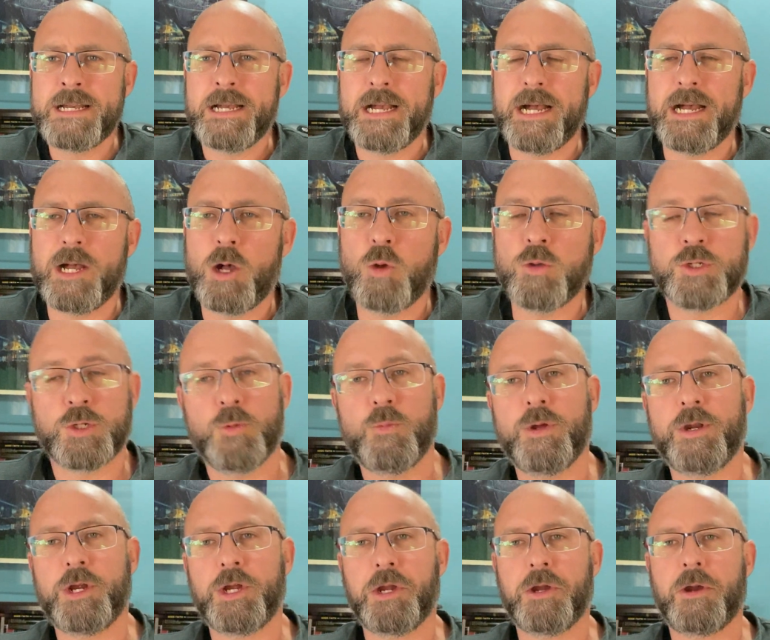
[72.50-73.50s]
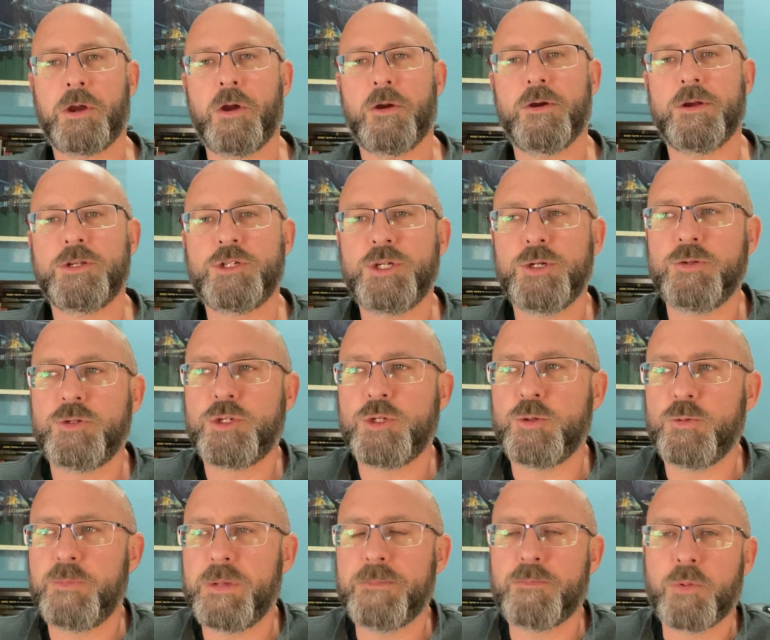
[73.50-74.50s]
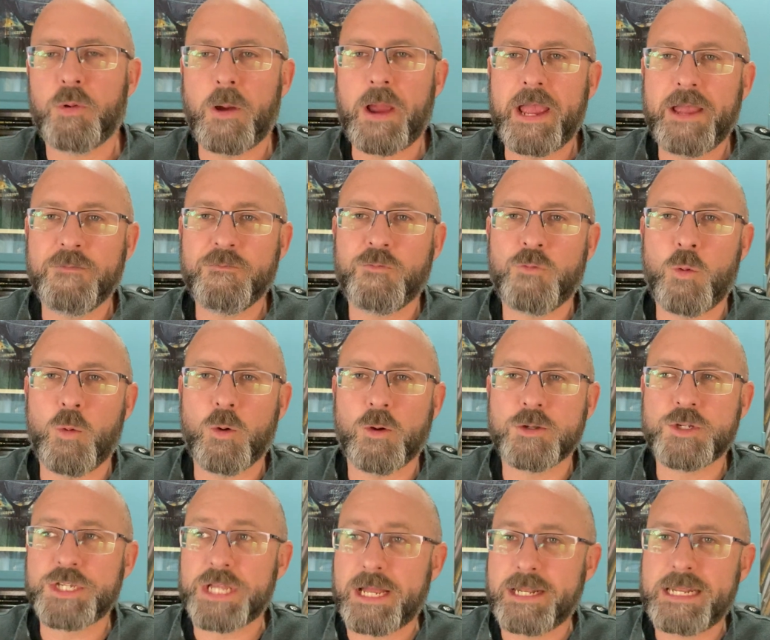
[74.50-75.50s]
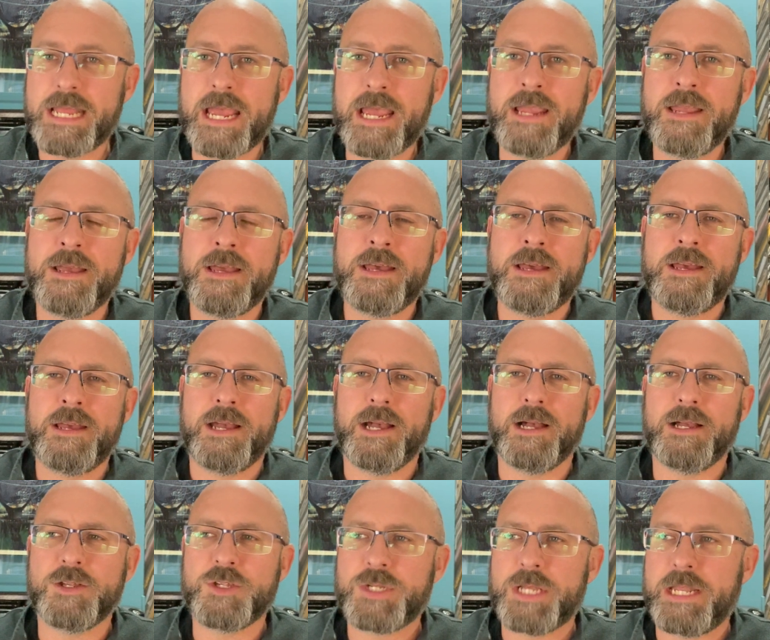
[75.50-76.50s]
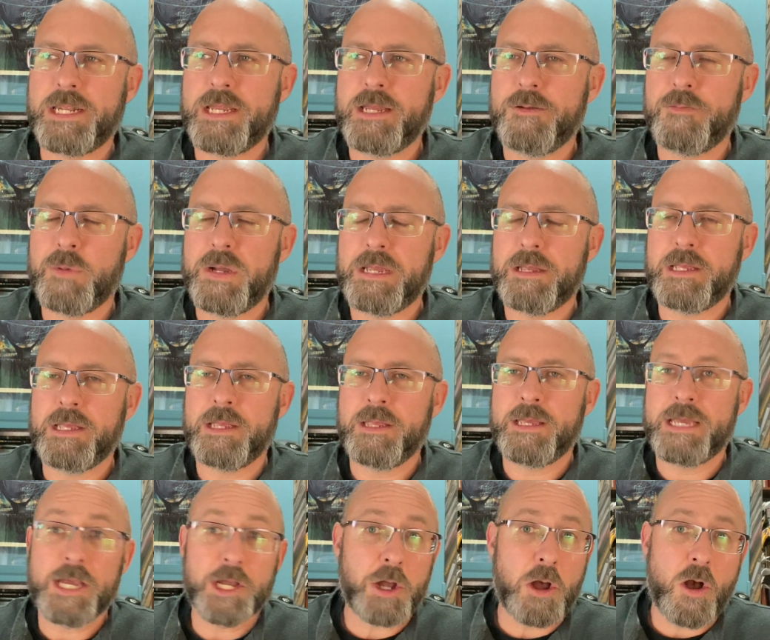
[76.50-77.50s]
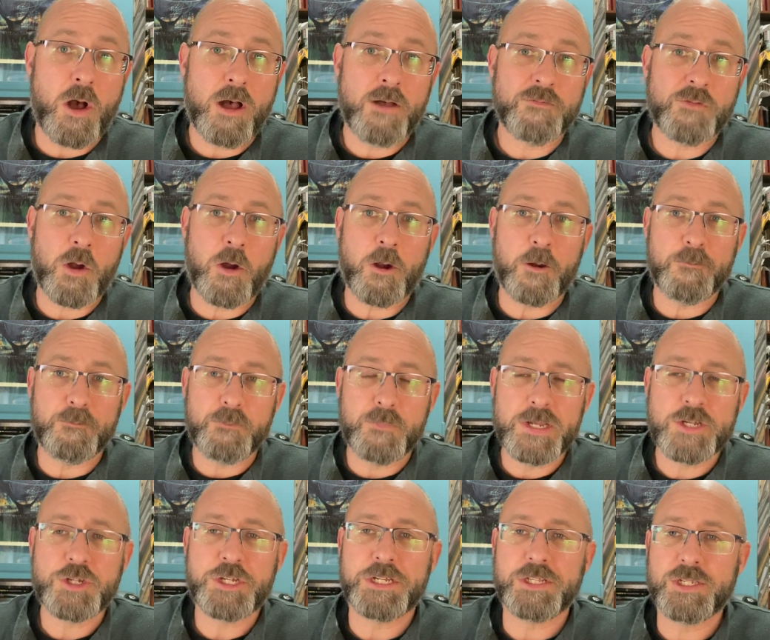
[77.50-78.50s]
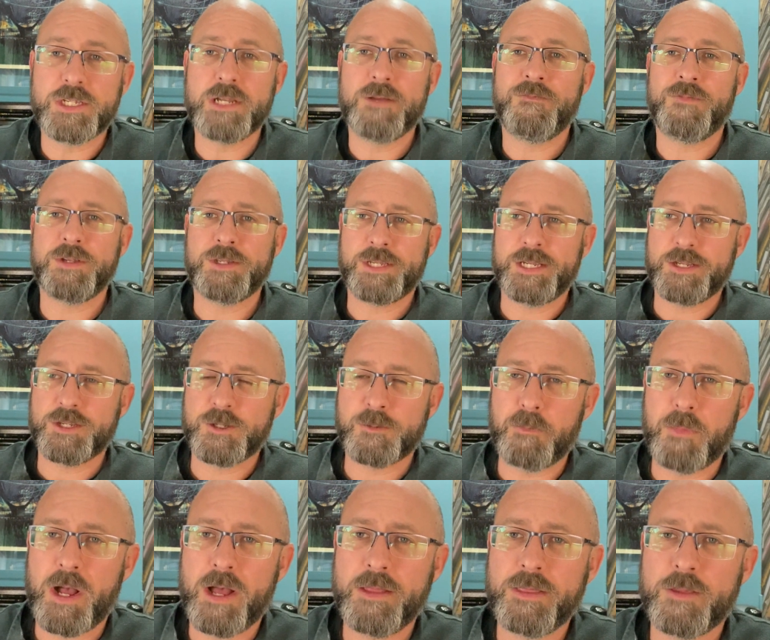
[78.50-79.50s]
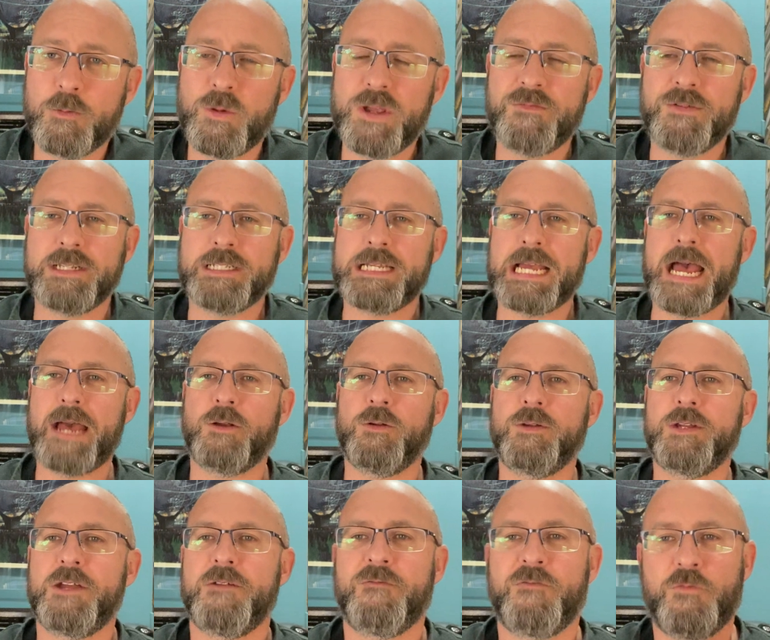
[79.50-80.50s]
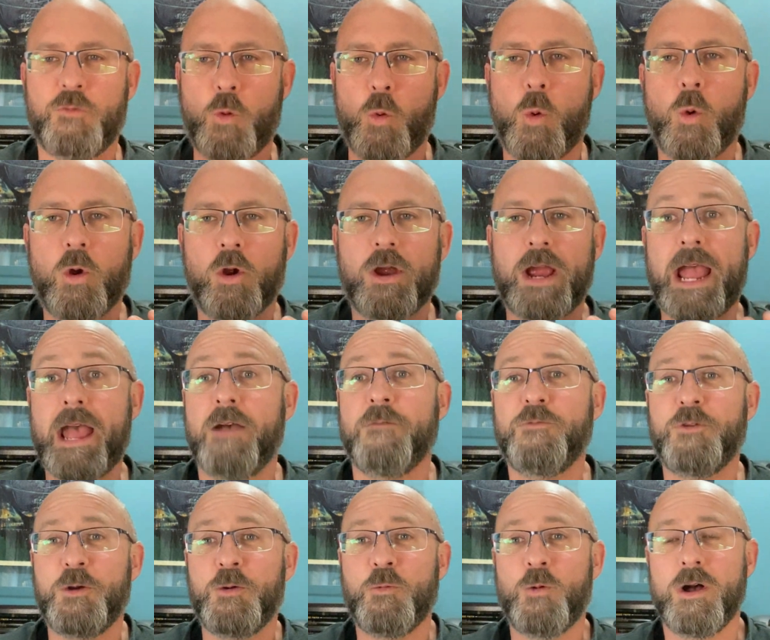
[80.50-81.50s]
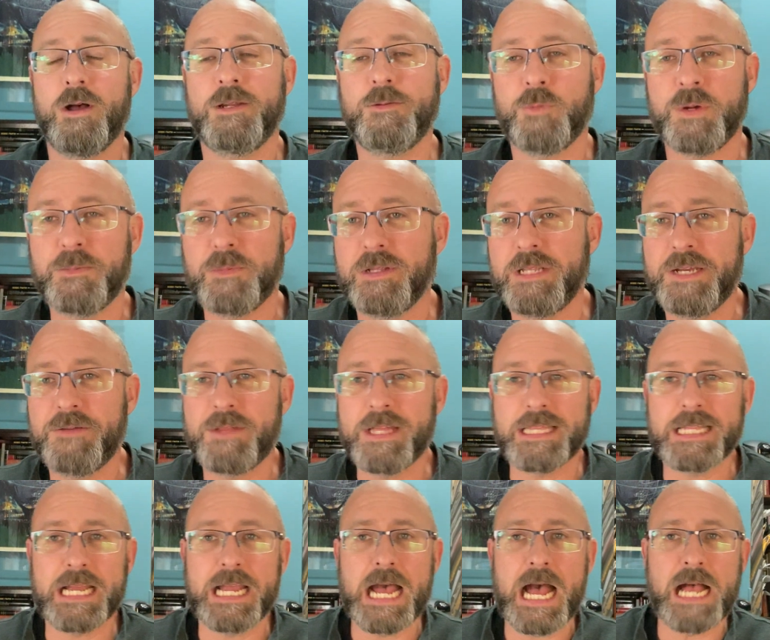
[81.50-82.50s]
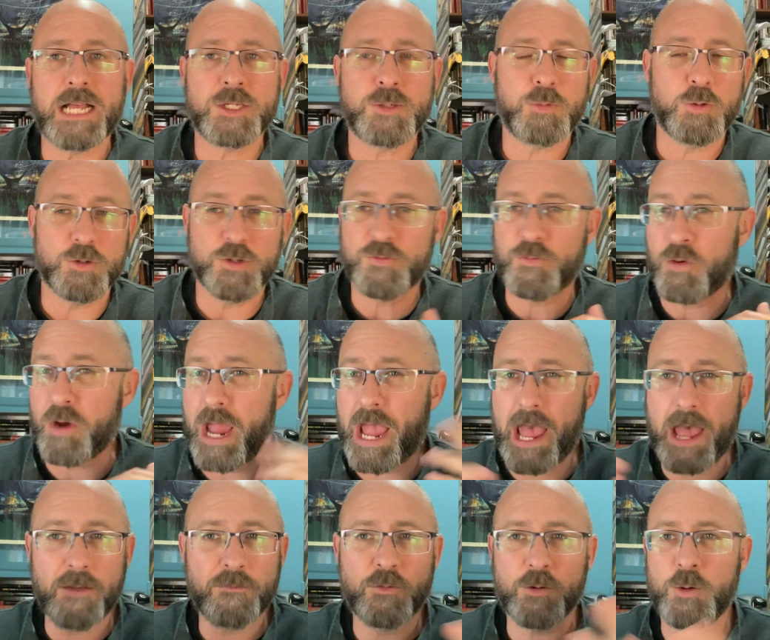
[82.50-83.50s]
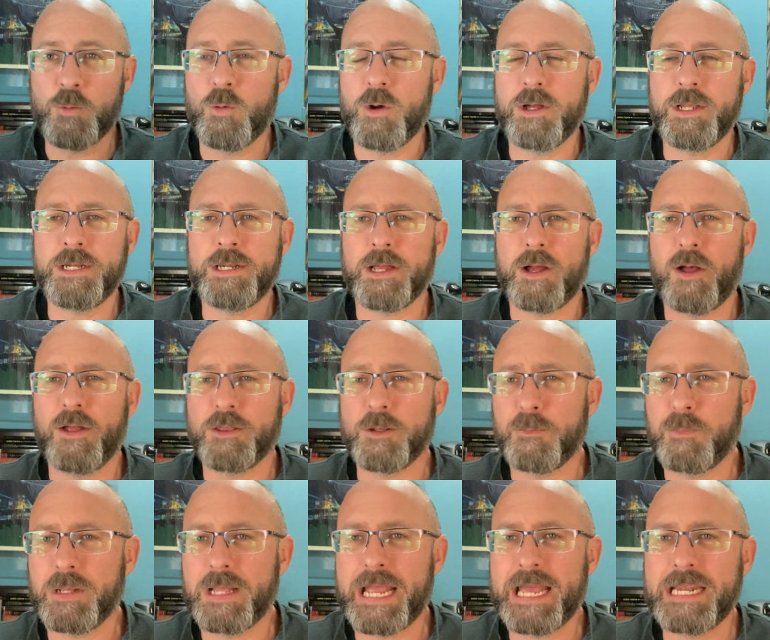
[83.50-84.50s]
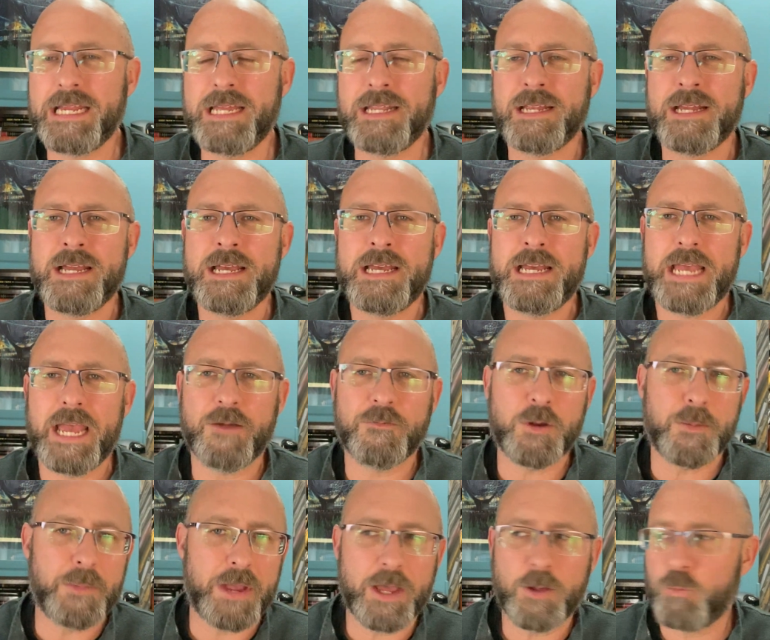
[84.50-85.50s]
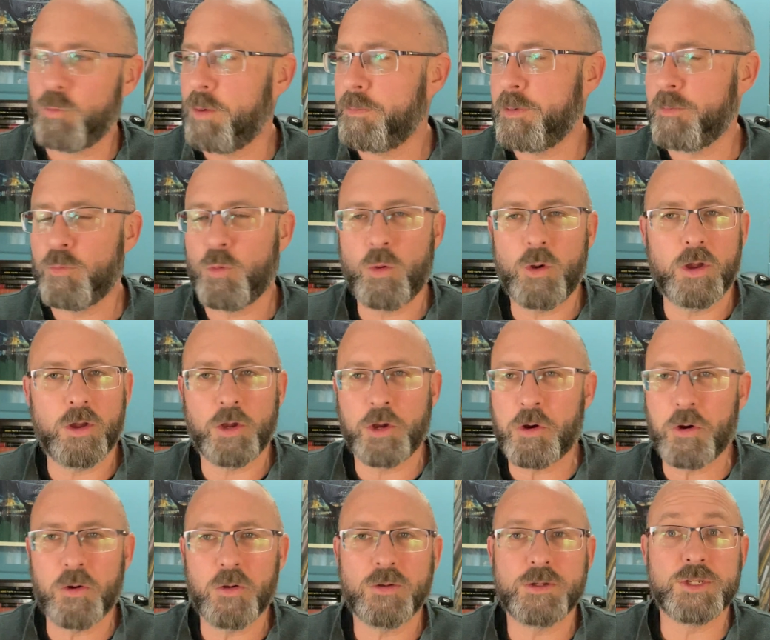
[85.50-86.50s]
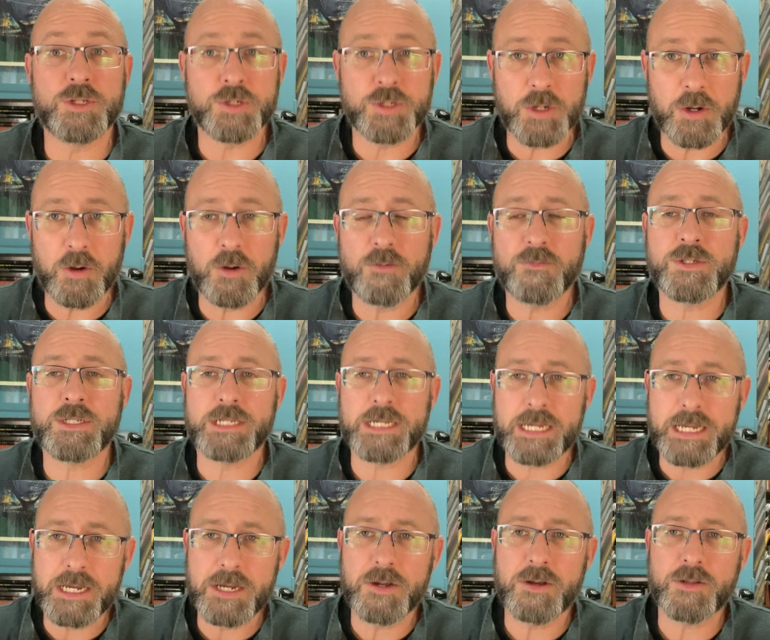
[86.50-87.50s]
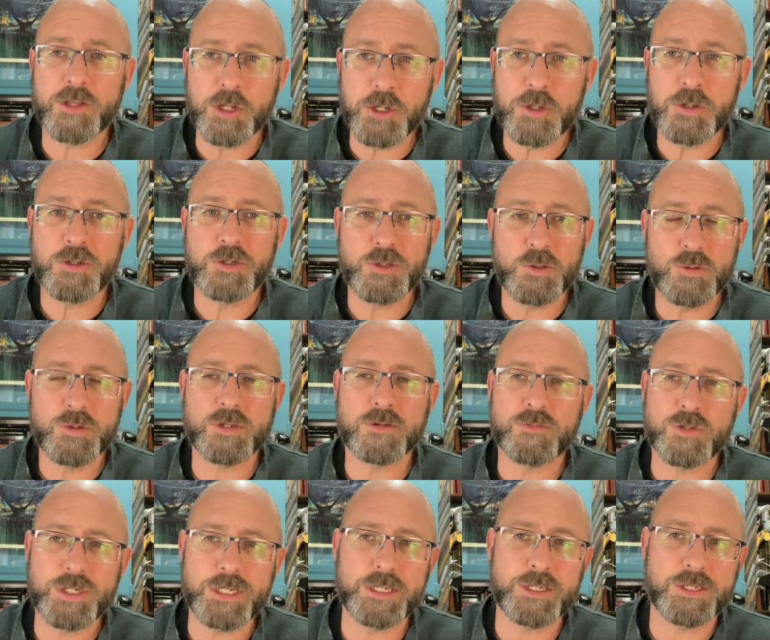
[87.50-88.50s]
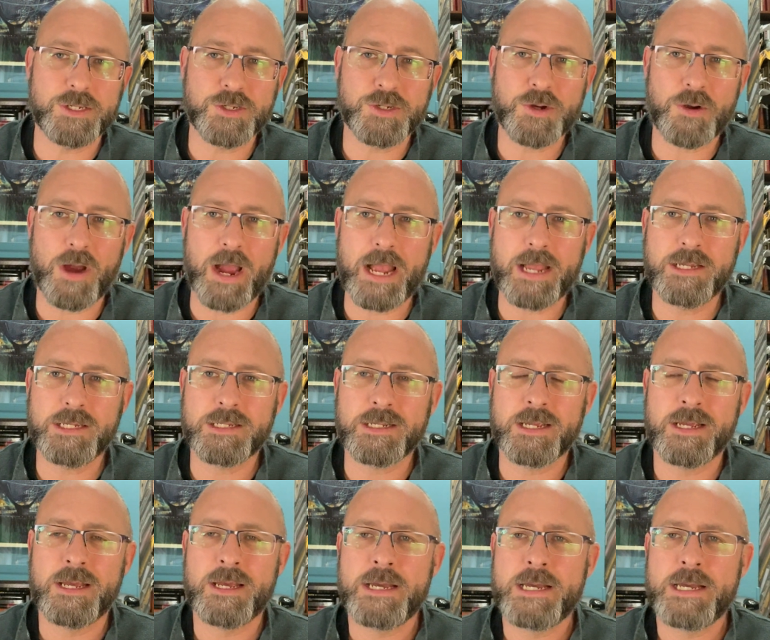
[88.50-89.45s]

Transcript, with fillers: I also want to encourage you to be praying for Sunday. Uh, Sunday, we kick off our missions emphasis month. We've entitled it For Everyone. We believe that the gospel is for everyone on the planet. Every man, woman, boy, and girl deserves to hear the good news of Jesus Christ.